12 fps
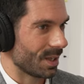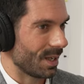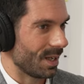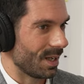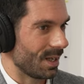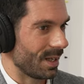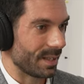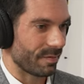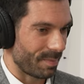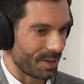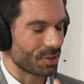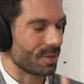uh, and
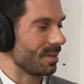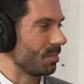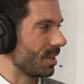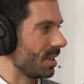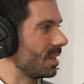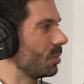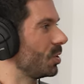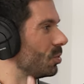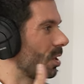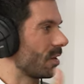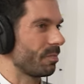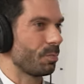I've mentioned in the beginning, we do a
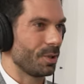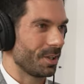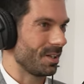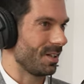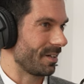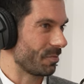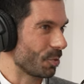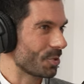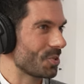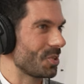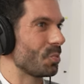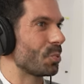lot of political
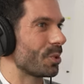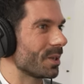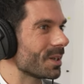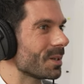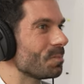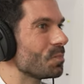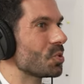advocacy work.